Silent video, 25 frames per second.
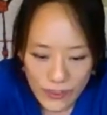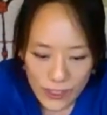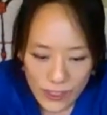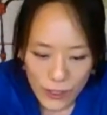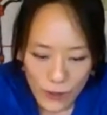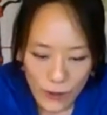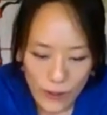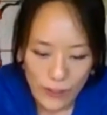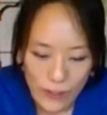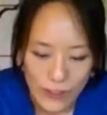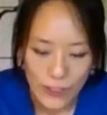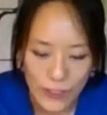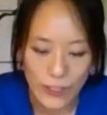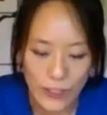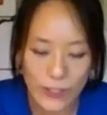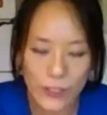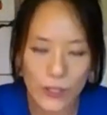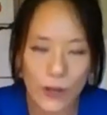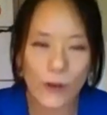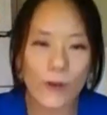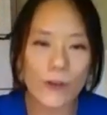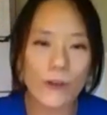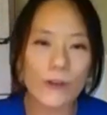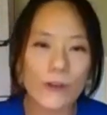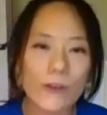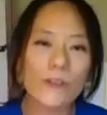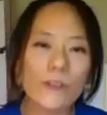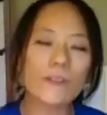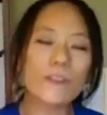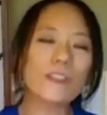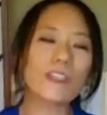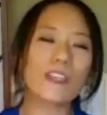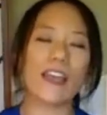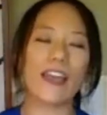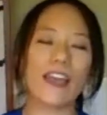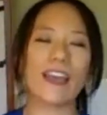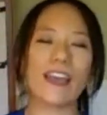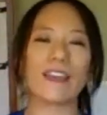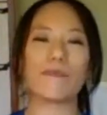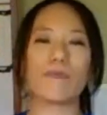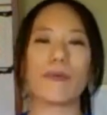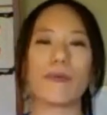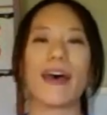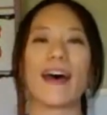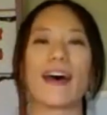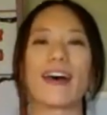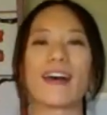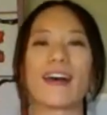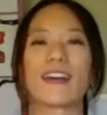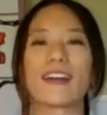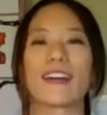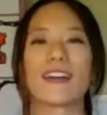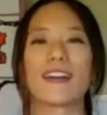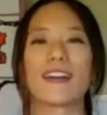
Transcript: towards your toes and back.